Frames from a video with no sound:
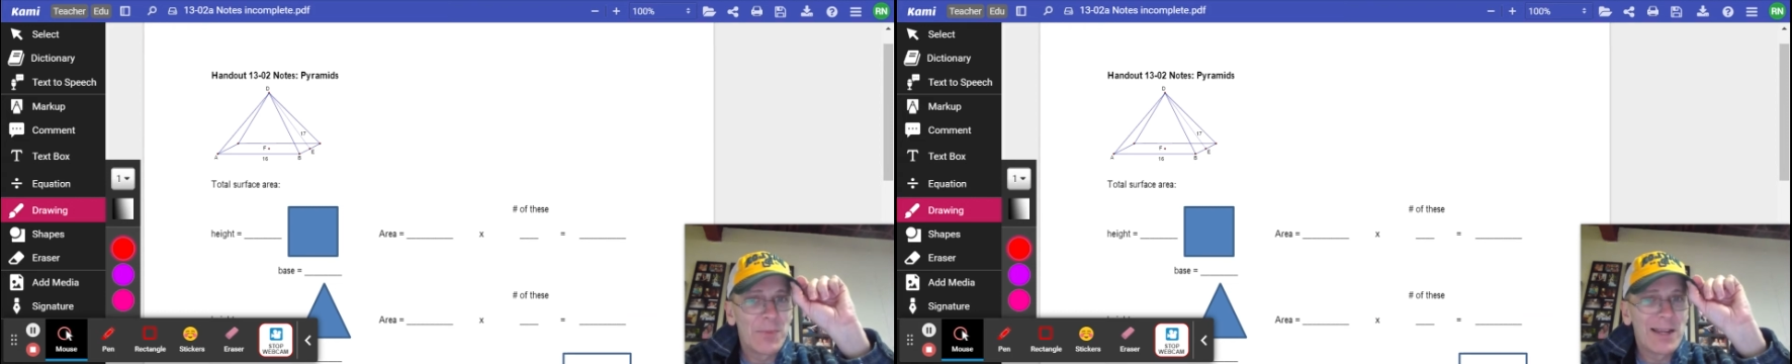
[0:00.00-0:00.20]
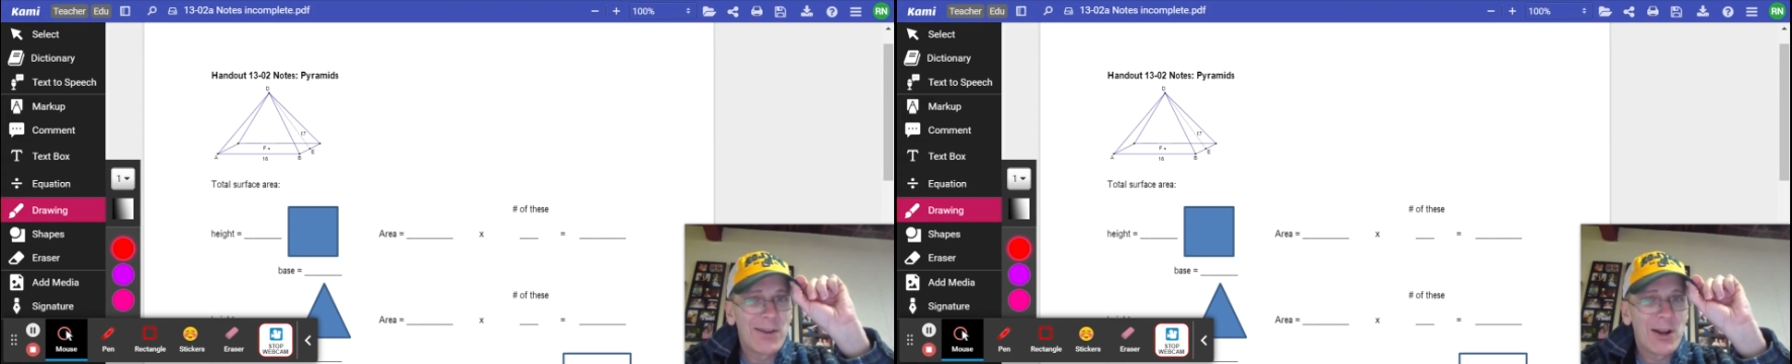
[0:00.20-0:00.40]

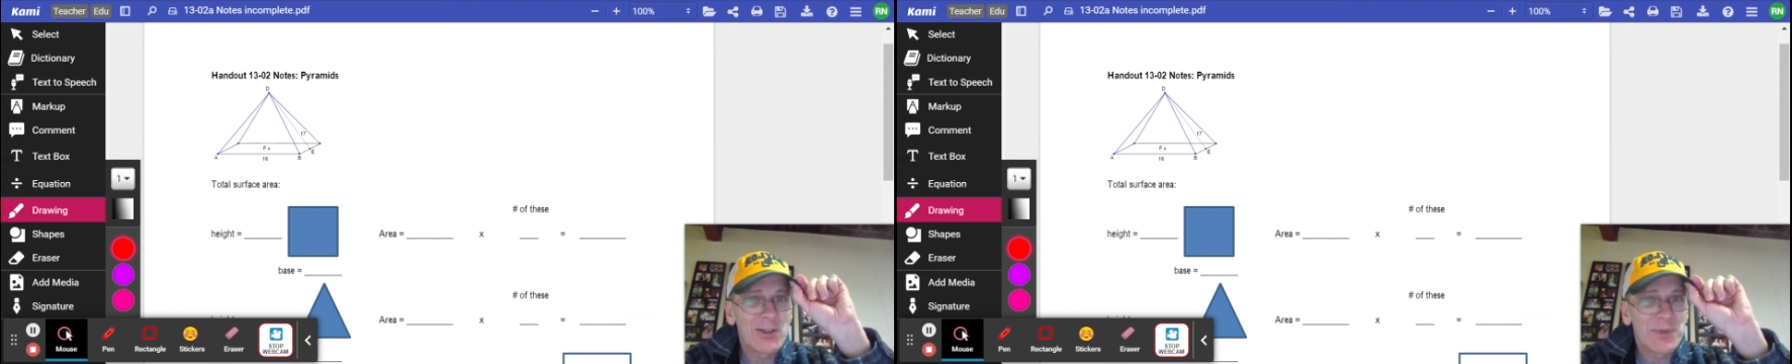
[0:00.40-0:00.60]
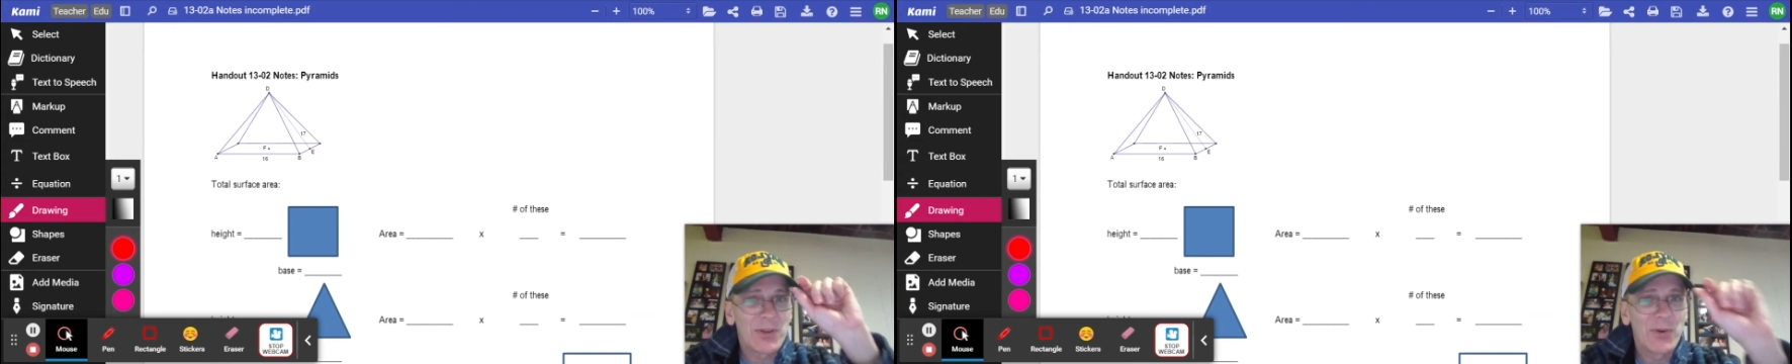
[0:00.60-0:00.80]
My
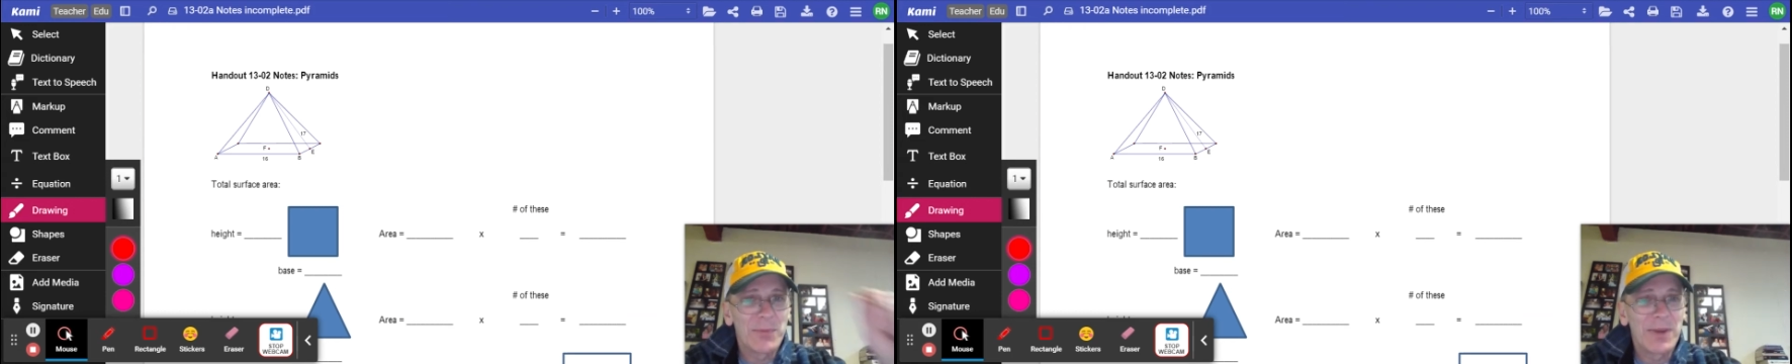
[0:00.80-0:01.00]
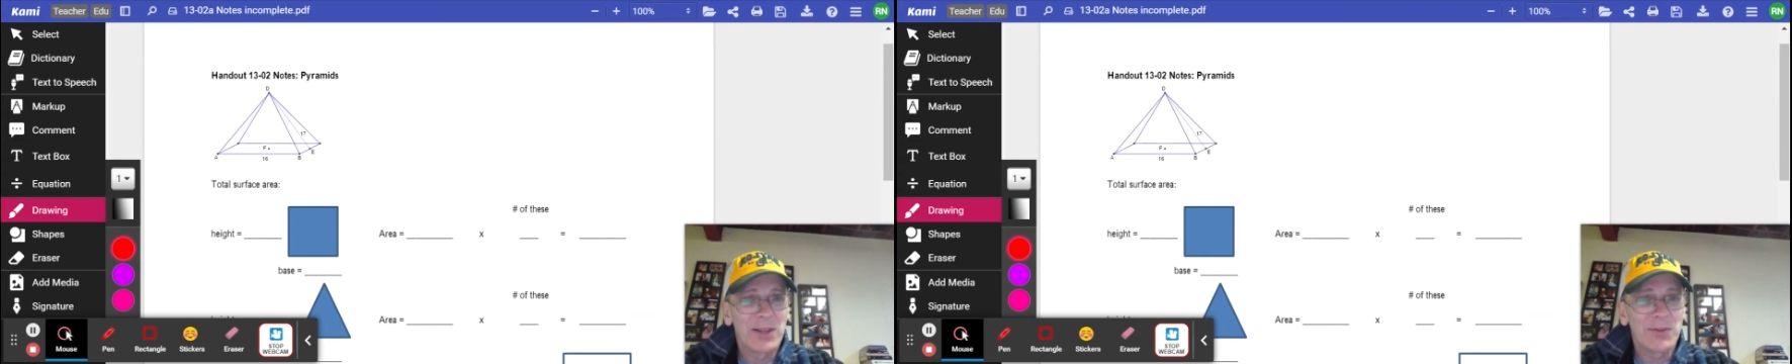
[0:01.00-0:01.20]
daughter's been going
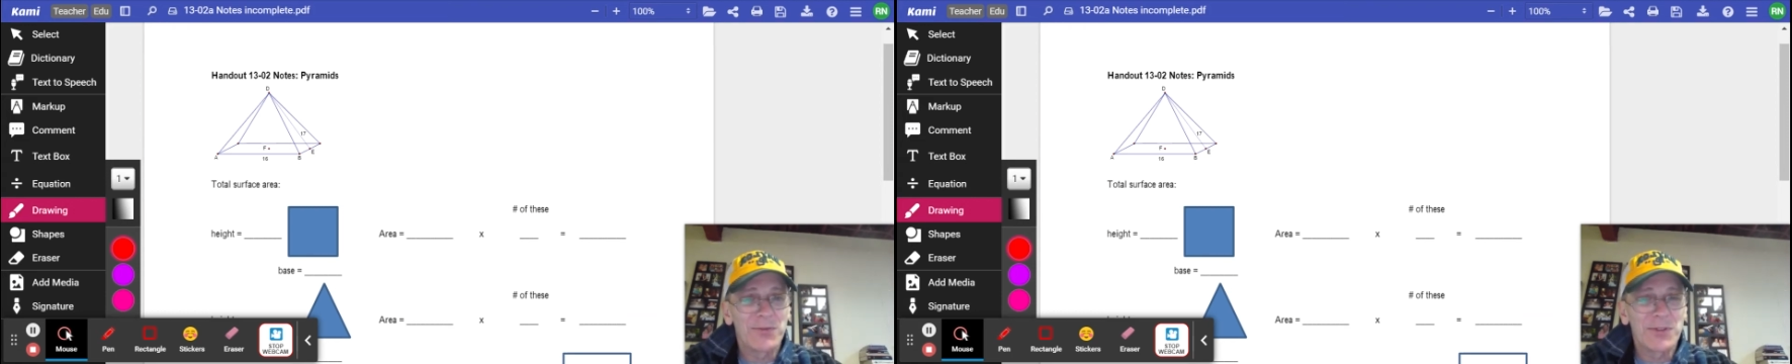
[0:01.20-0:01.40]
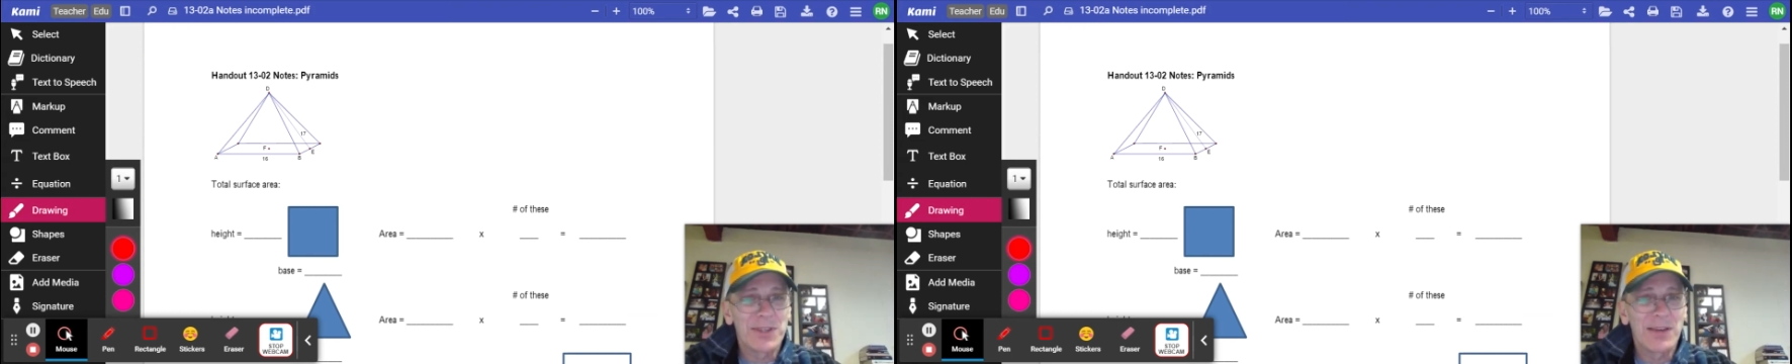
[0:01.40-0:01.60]
to Baylor
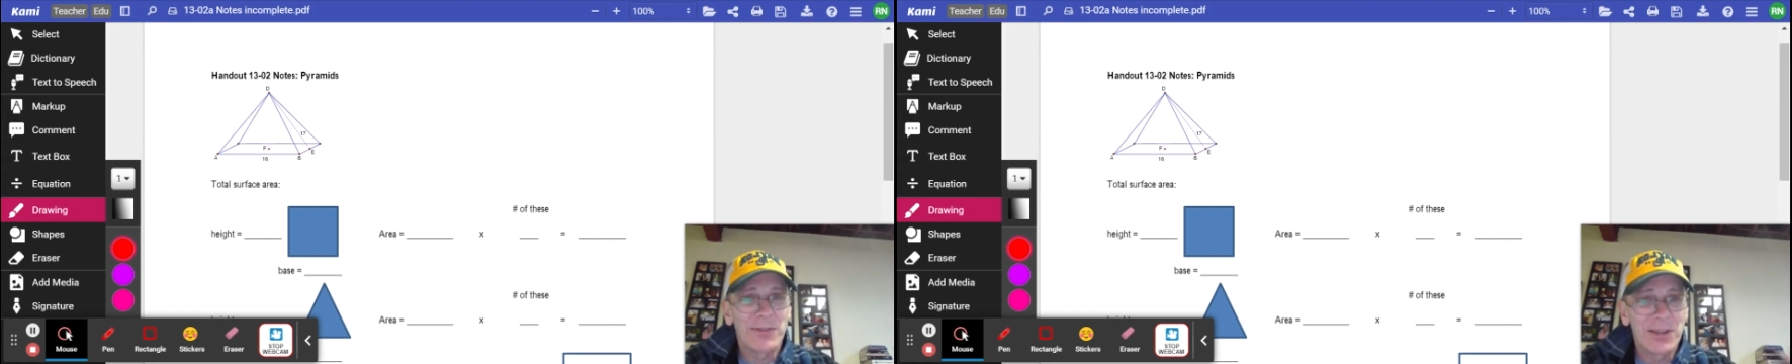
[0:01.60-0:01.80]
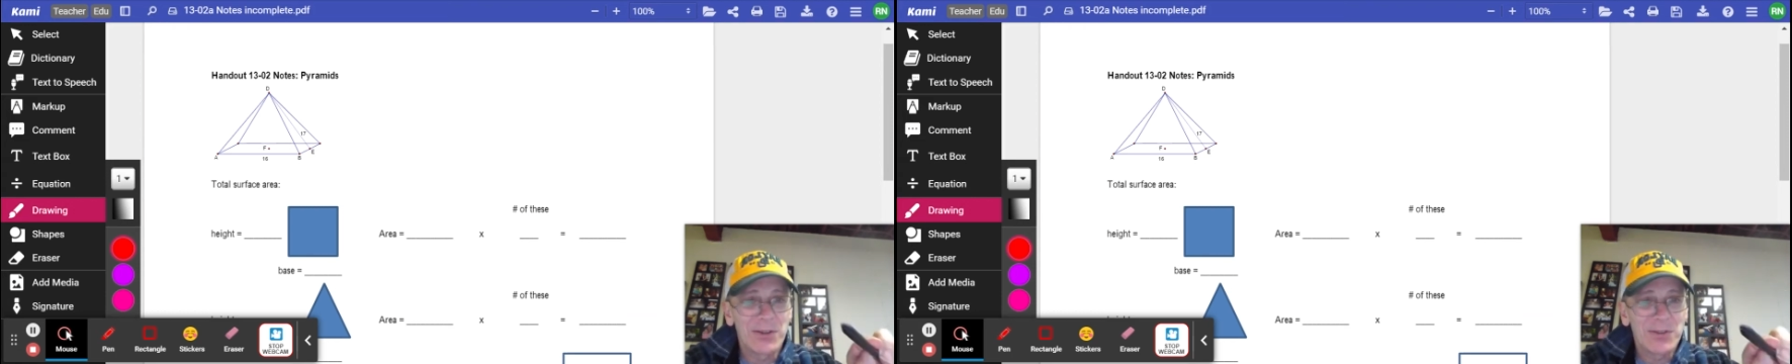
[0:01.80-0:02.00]
for
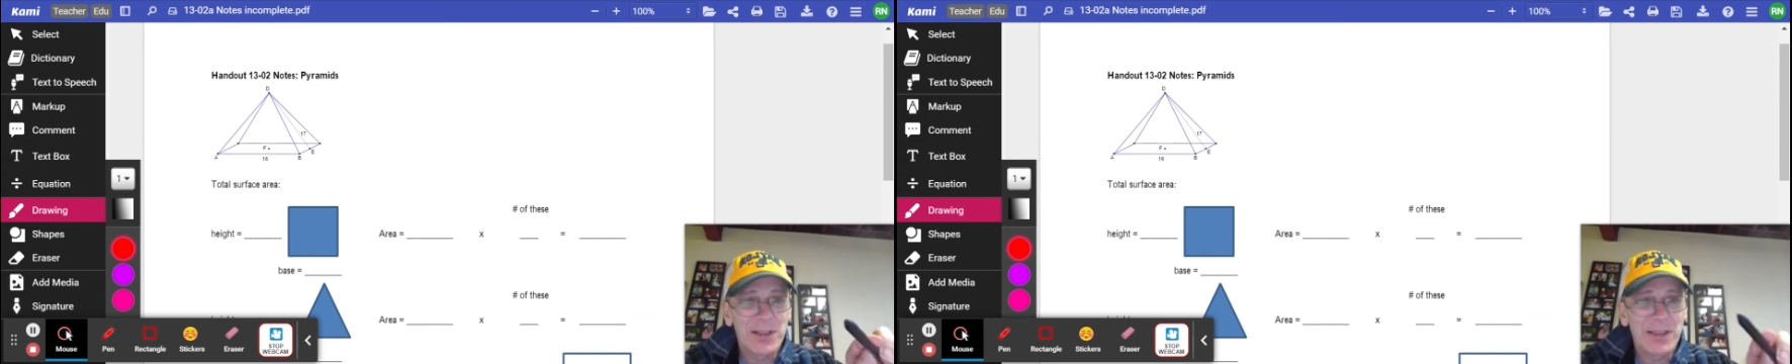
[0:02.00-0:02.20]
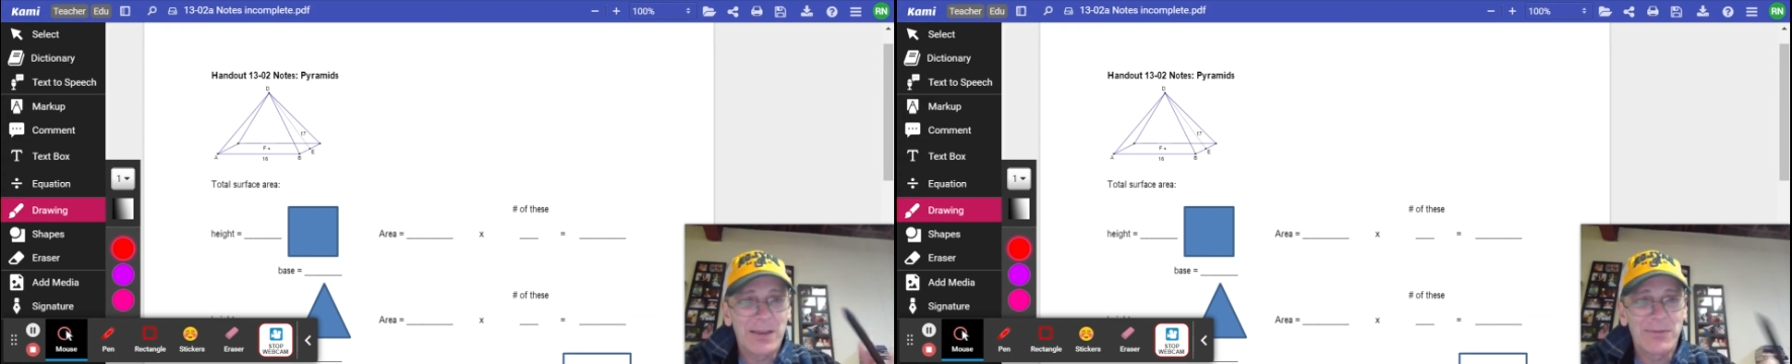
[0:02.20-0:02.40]
7 years,
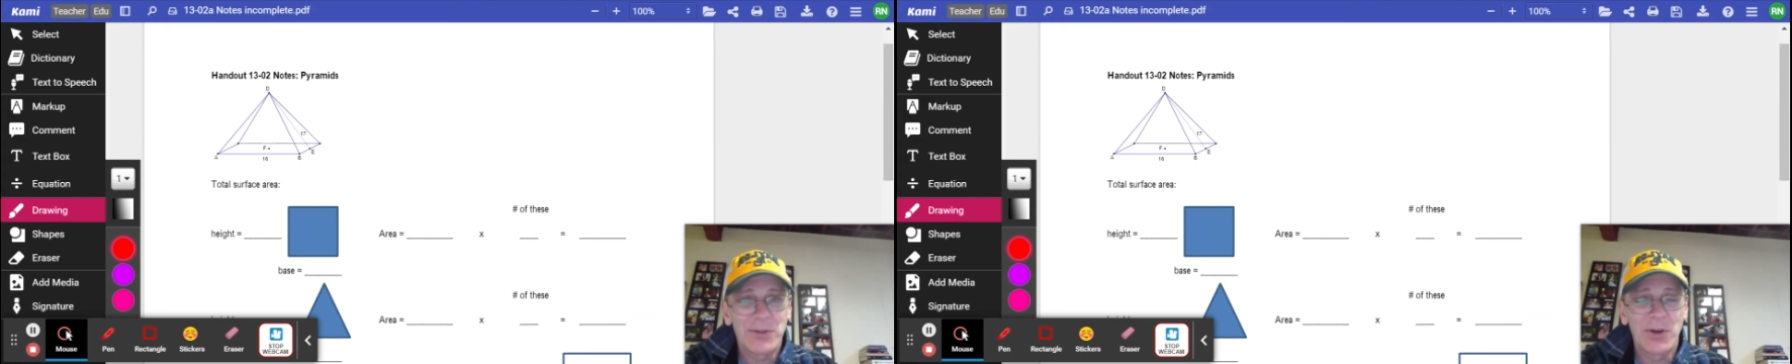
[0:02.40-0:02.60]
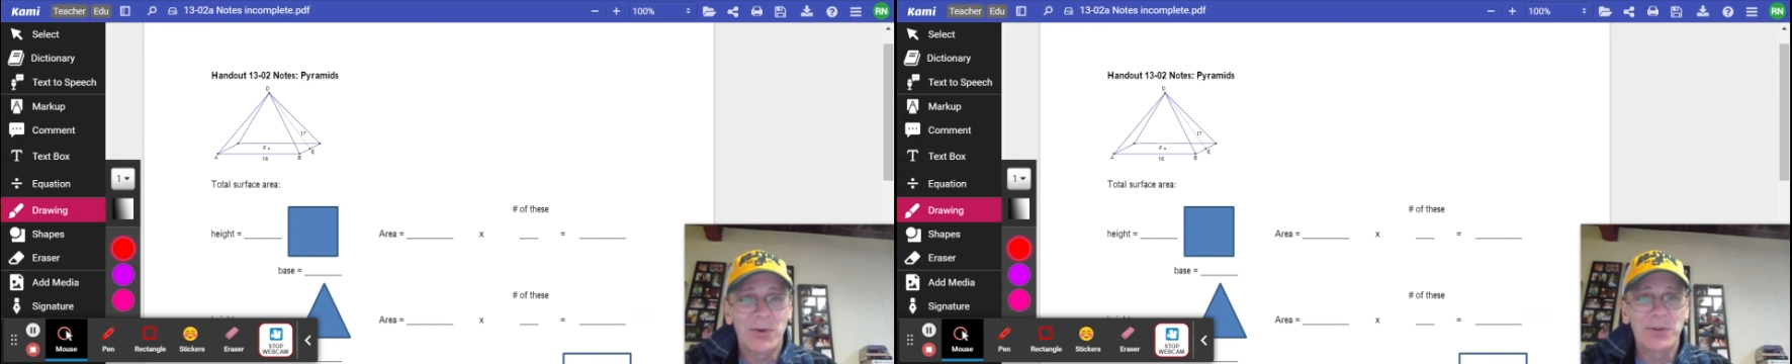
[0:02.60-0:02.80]
I'll have
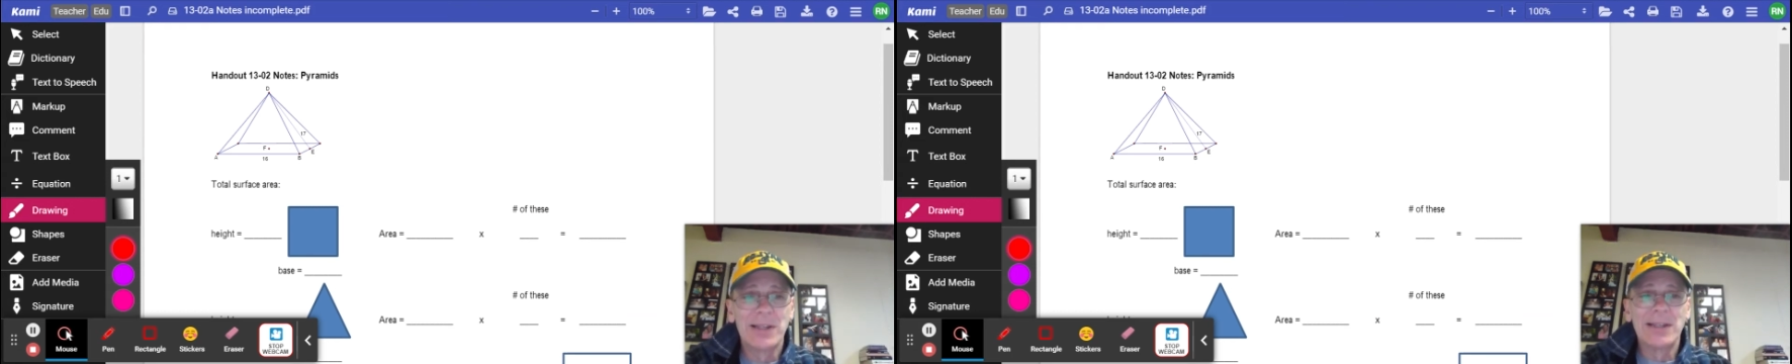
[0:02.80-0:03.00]
you know.